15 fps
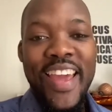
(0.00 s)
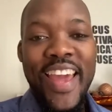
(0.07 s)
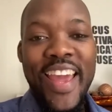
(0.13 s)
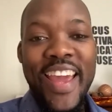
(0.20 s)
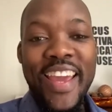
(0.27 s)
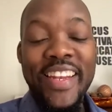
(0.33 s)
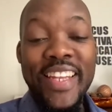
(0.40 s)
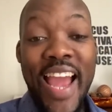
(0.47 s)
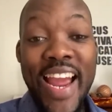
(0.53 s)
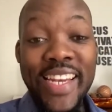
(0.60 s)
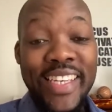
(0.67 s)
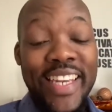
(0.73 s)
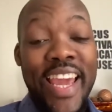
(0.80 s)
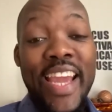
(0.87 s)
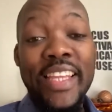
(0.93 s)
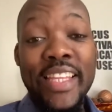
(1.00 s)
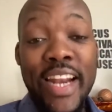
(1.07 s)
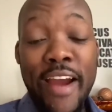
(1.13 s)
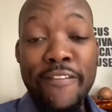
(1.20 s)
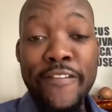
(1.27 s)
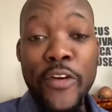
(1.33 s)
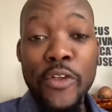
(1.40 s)
And that day that
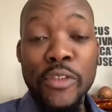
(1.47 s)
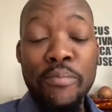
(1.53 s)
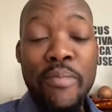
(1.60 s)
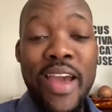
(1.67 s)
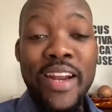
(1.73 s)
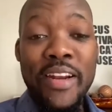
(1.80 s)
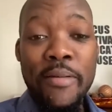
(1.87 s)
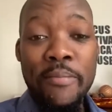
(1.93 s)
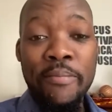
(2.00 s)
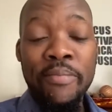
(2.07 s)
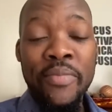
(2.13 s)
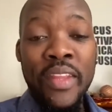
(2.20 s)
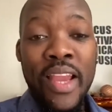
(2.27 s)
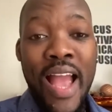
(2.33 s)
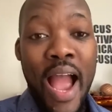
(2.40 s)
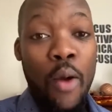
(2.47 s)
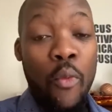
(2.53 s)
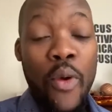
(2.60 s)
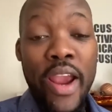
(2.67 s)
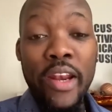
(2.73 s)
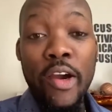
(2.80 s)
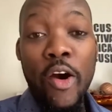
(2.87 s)
I first met him, I
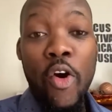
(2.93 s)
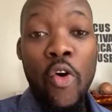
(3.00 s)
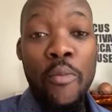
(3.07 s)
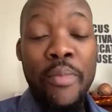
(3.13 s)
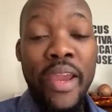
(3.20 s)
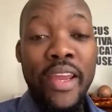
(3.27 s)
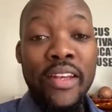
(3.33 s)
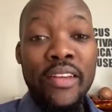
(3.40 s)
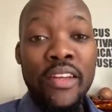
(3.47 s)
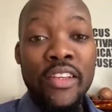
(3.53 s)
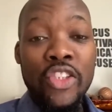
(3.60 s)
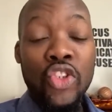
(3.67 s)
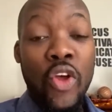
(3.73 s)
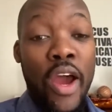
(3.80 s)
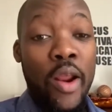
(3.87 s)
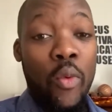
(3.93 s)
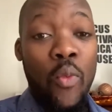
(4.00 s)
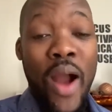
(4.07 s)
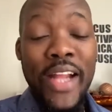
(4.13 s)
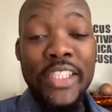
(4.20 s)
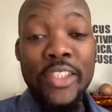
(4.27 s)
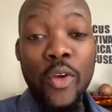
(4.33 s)
went home and started
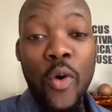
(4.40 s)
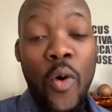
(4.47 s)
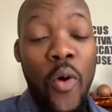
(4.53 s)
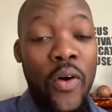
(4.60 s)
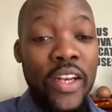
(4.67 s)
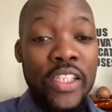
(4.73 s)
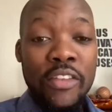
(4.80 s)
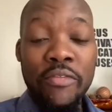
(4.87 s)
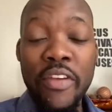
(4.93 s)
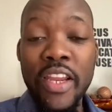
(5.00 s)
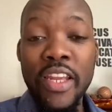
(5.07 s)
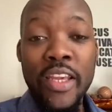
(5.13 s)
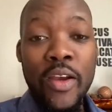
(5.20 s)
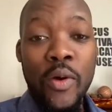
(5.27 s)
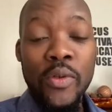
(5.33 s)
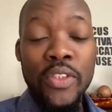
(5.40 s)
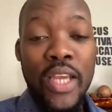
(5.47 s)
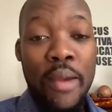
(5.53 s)
watching all his videos.